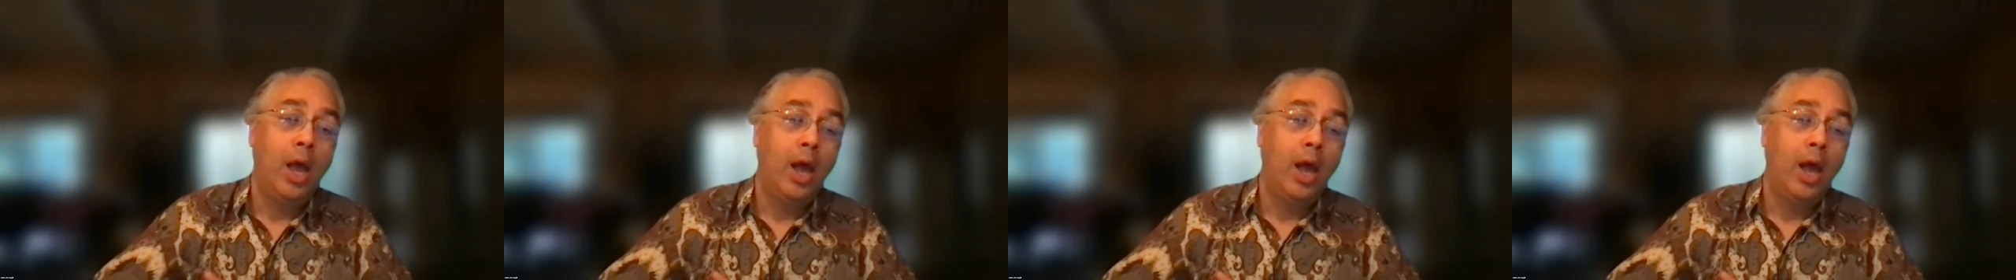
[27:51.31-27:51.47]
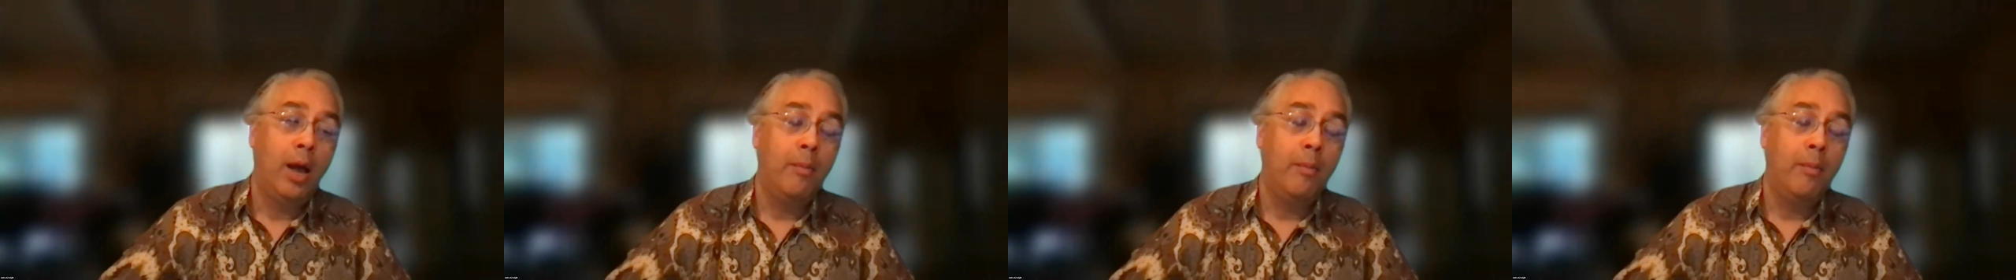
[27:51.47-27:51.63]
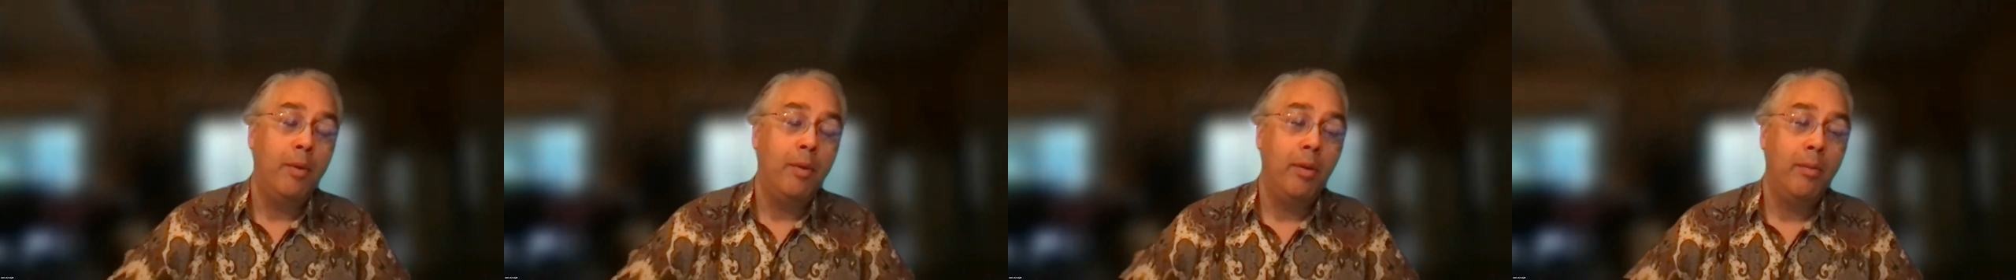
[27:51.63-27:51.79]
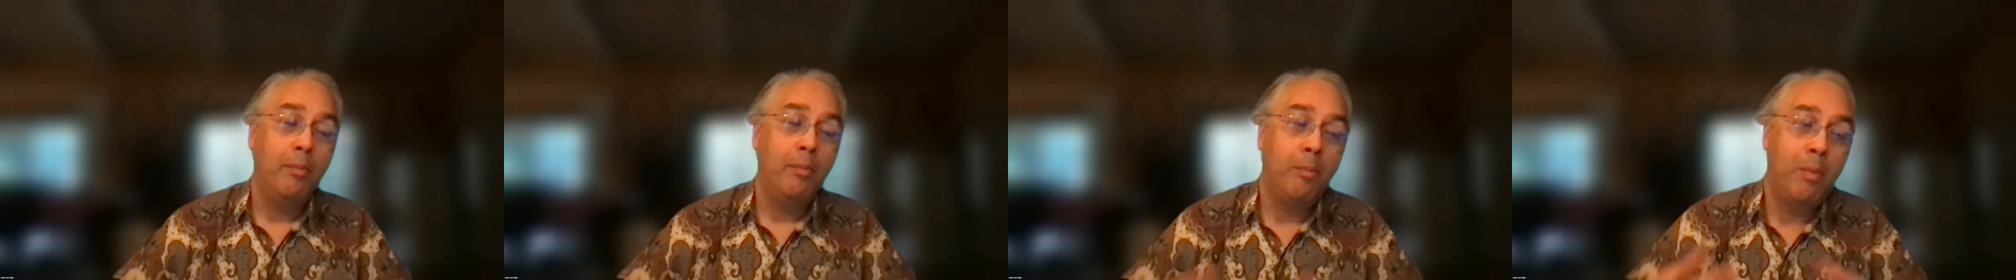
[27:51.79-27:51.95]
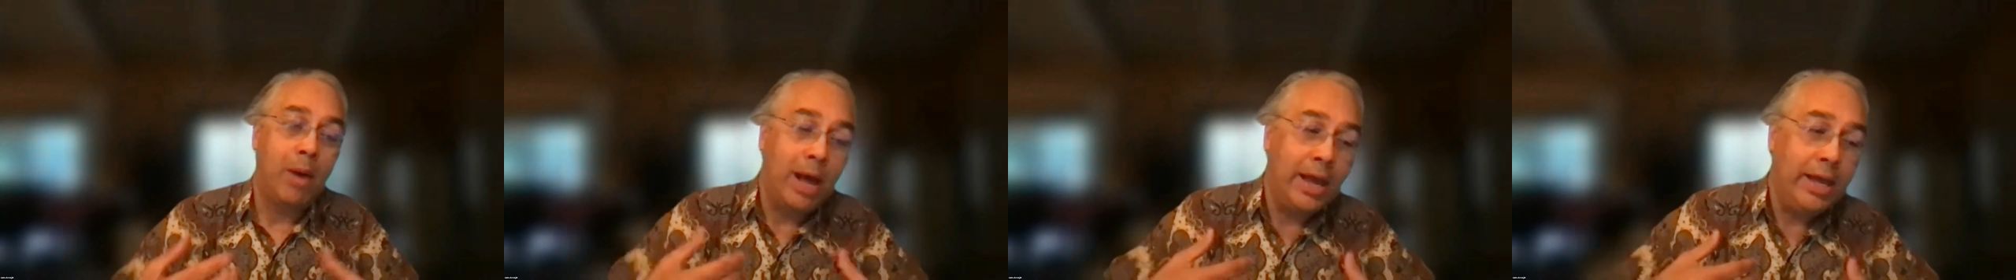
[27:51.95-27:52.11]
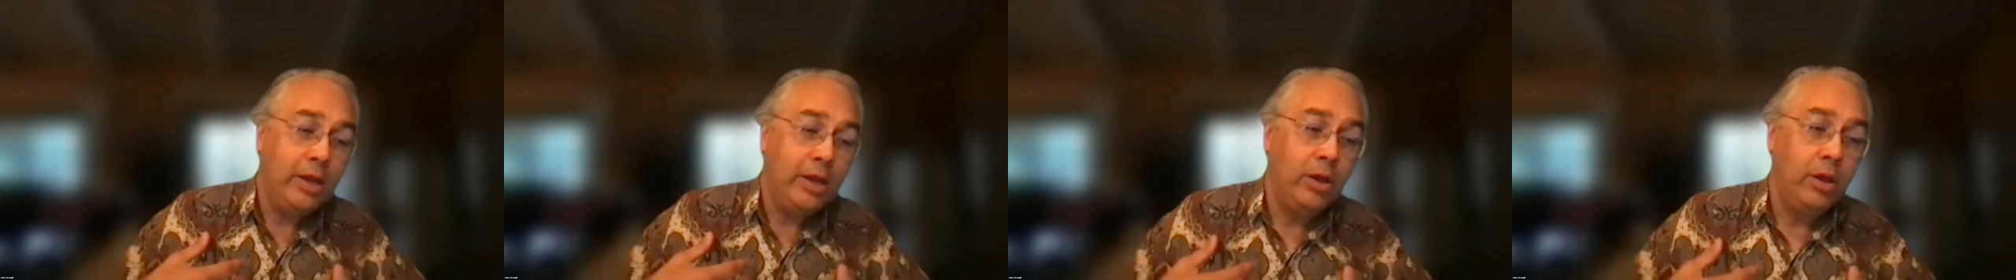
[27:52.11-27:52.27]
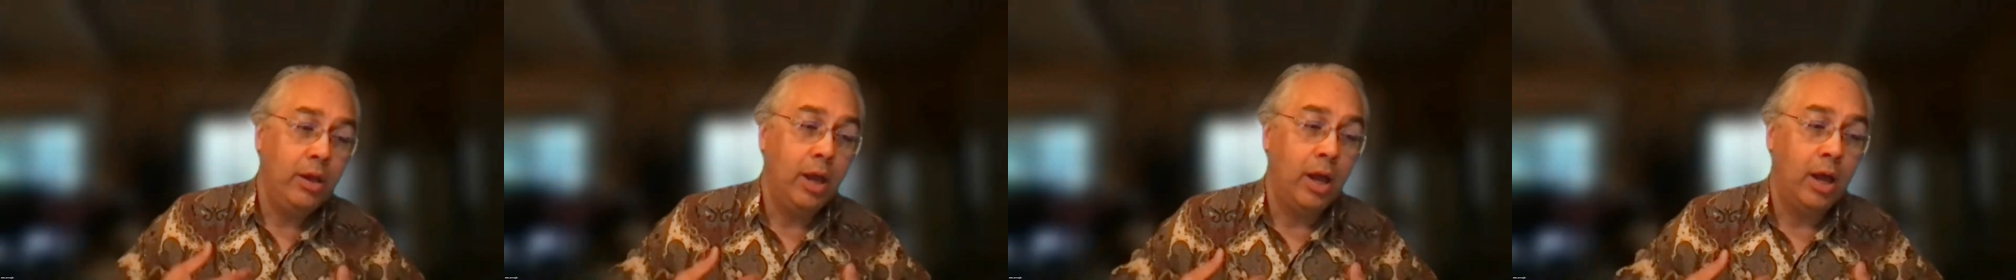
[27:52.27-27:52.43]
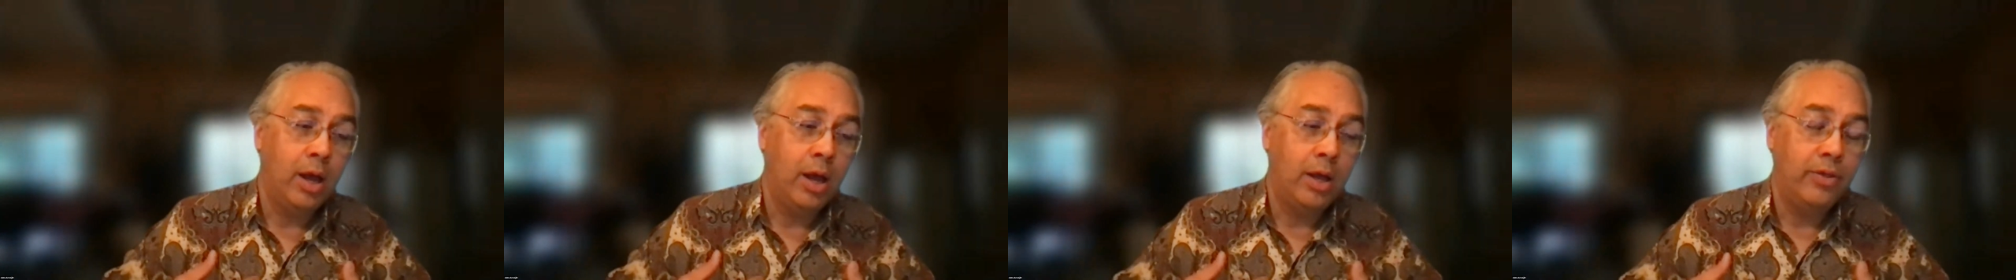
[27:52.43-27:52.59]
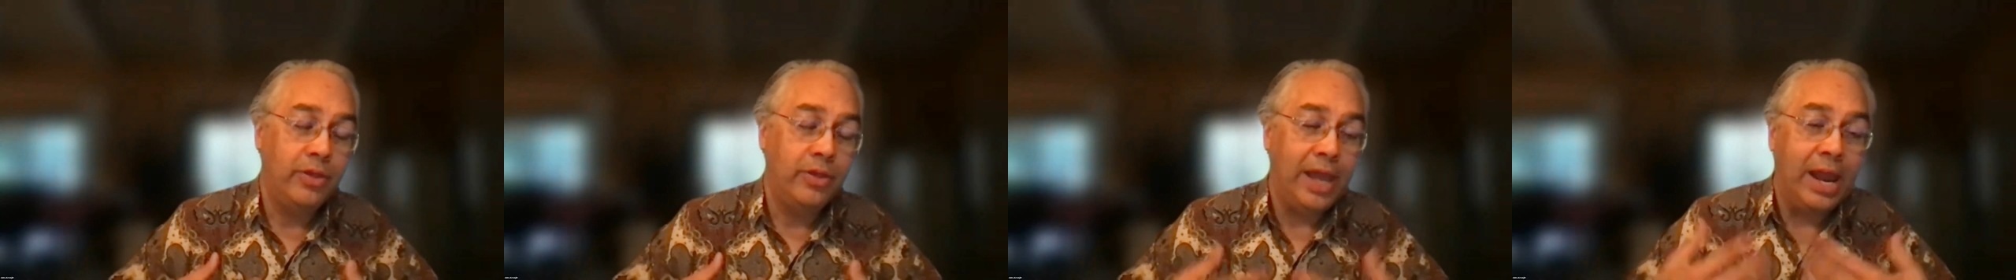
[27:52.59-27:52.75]

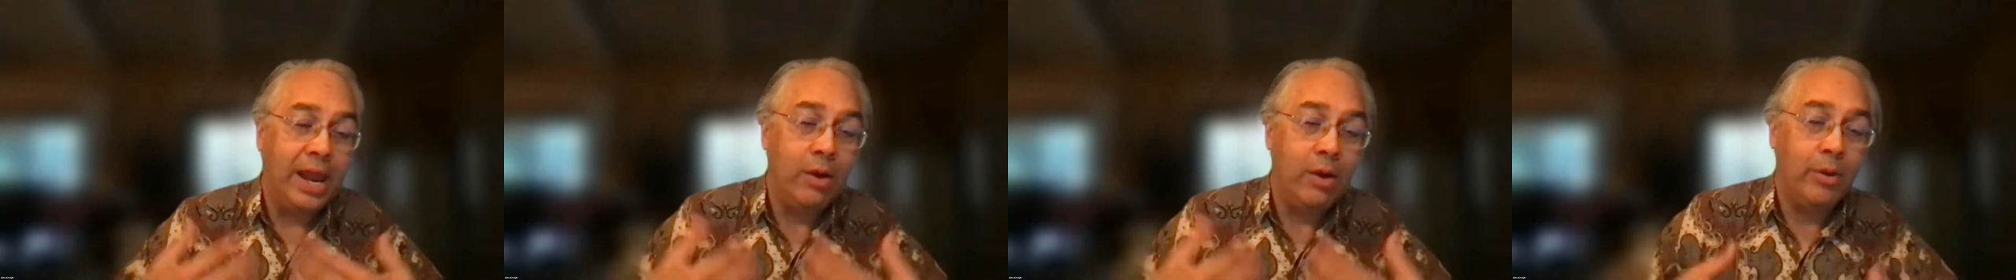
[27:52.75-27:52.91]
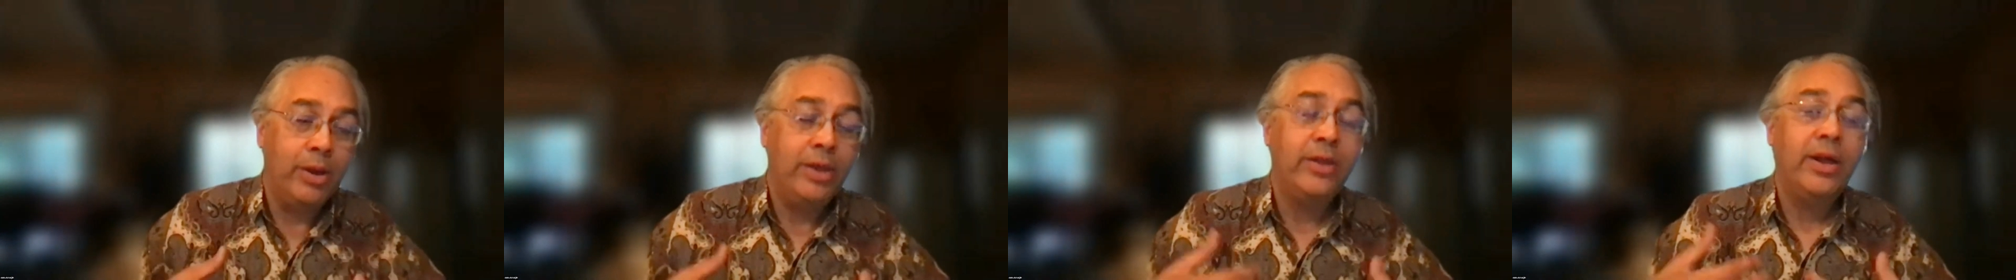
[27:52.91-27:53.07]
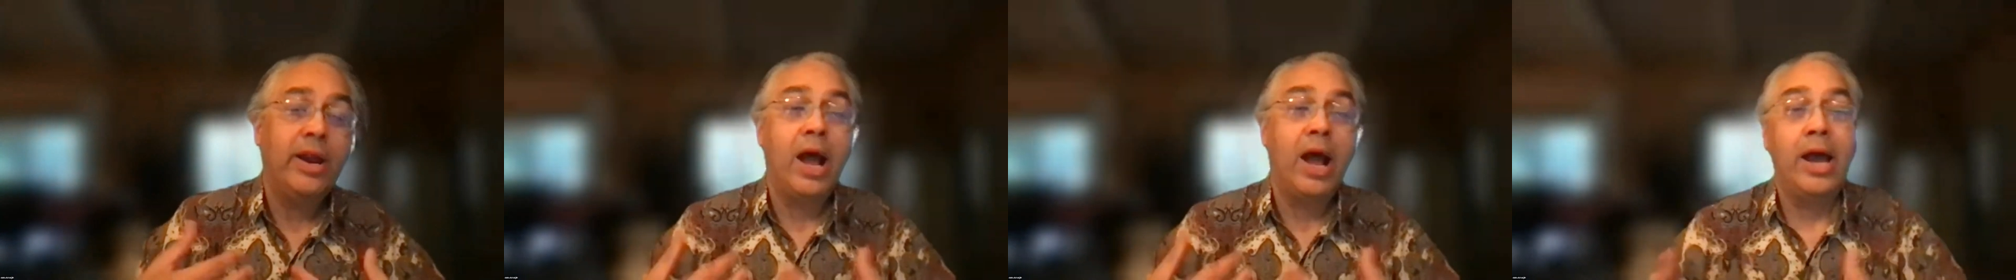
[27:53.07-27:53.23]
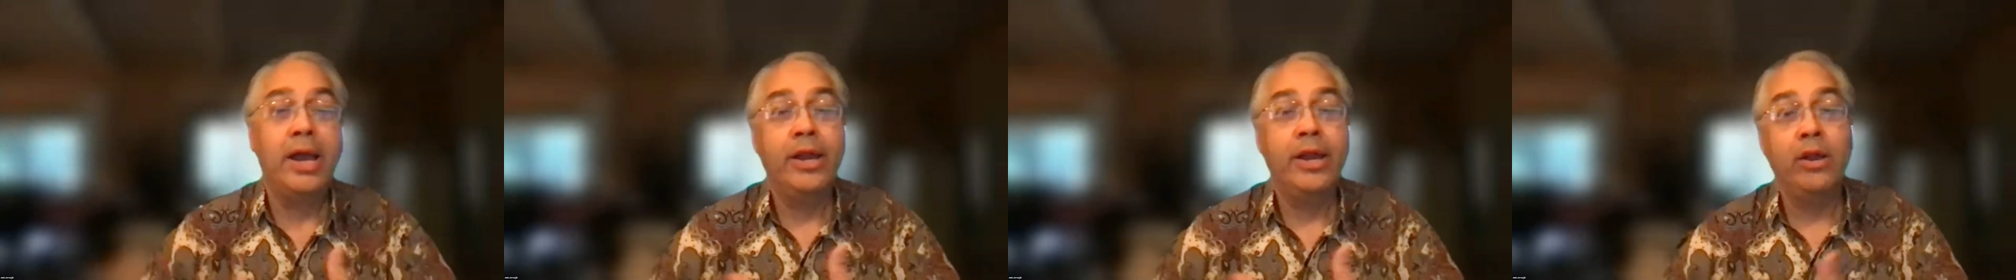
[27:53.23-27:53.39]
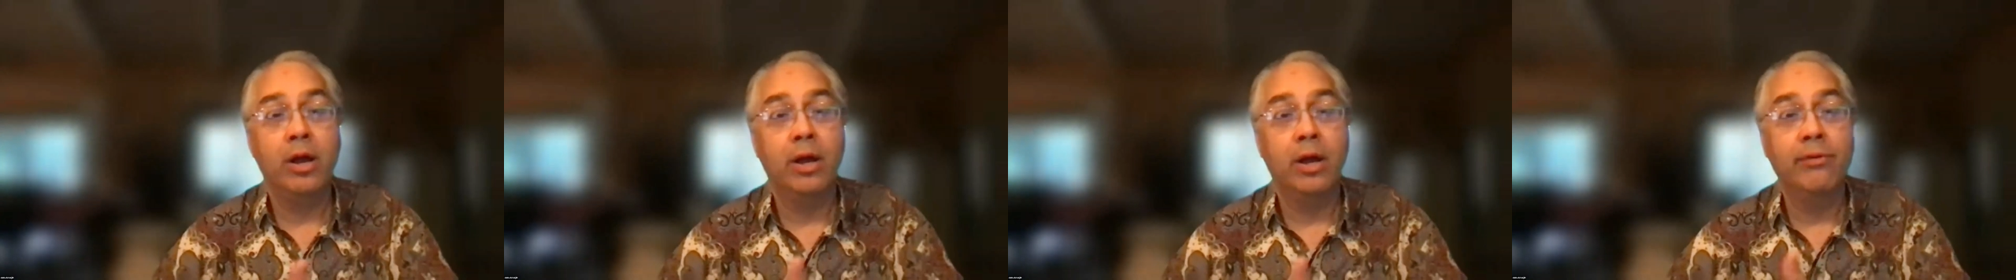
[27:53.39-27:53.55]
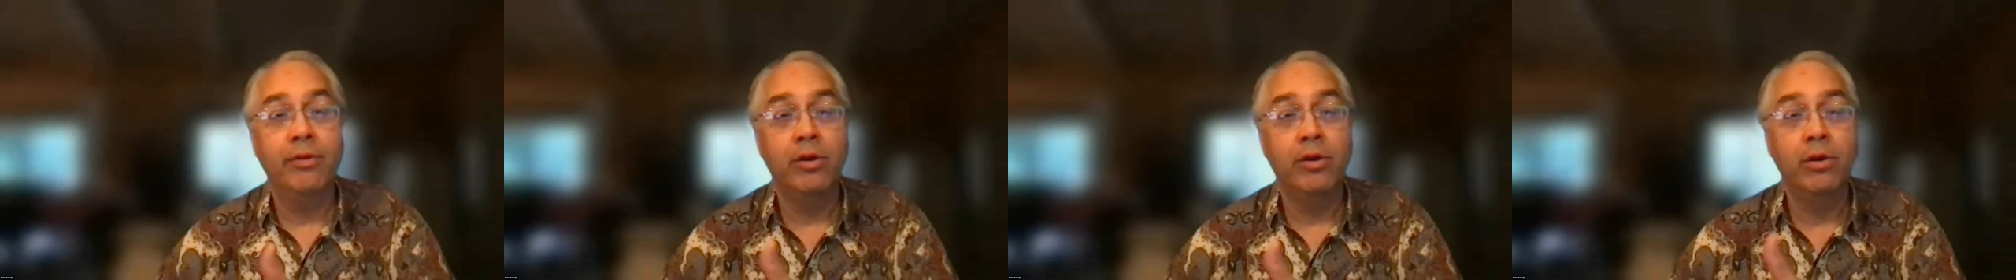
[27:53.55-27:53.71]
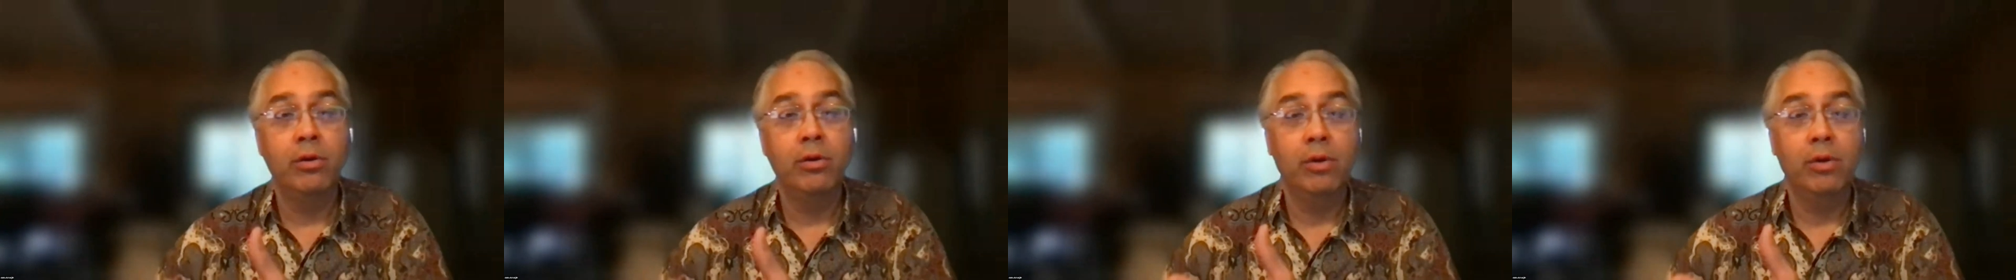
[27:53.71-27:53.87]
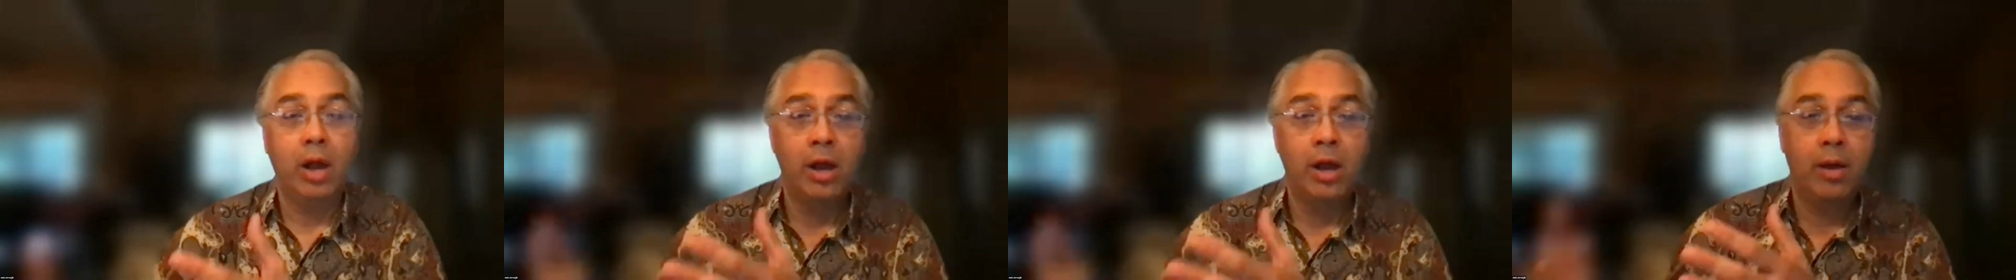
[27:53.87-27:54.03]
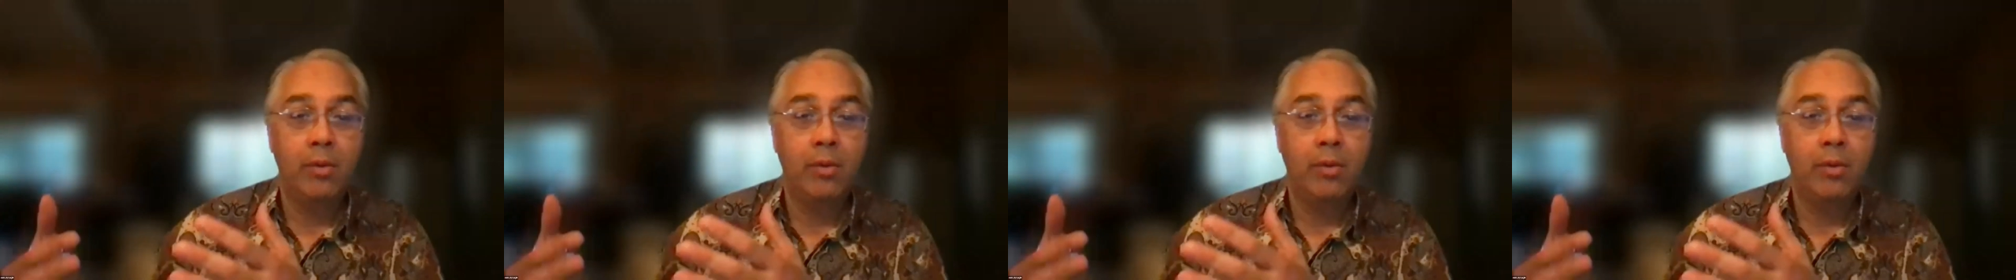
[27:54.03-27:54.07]
The area that I cover